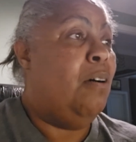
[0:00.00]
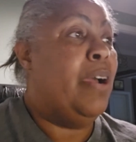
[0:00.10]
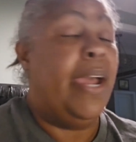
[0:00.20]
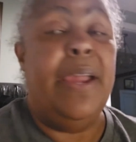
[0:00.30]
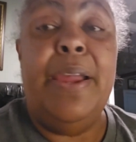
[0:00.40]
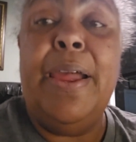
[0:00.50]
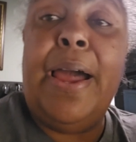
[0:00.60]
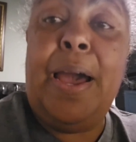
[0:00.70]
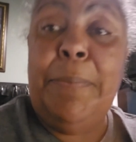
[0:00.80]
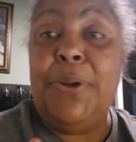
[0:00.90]
Okay,
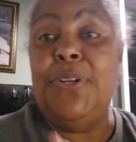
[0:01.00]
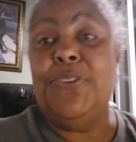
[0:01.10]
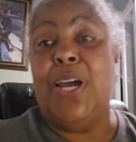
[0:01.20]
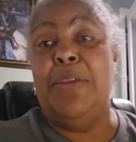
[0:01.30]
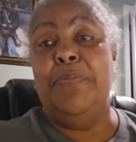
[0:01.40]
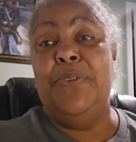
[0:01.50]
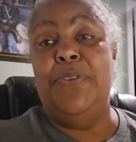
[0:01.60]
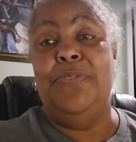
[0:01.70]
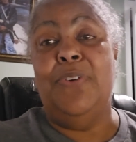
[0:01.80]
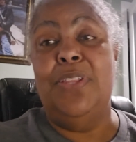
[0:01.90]
I'm going to try
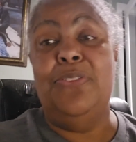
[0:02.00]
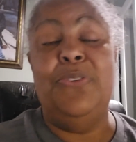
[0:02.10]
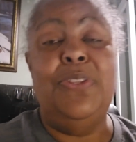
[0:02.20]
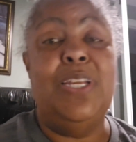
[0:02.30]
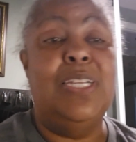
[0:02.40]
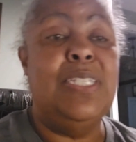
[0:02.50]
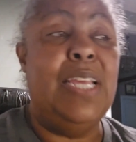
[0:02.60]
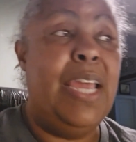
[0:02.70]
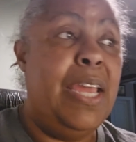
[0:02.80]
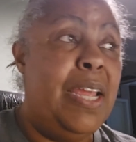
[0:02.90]
and run through
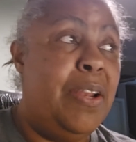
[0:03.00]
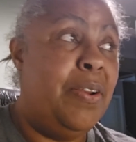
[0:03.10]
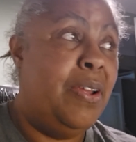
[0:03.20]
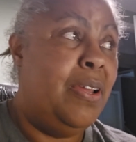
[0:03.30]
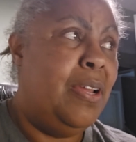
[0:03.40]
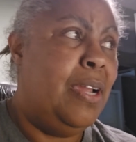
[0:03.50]
this and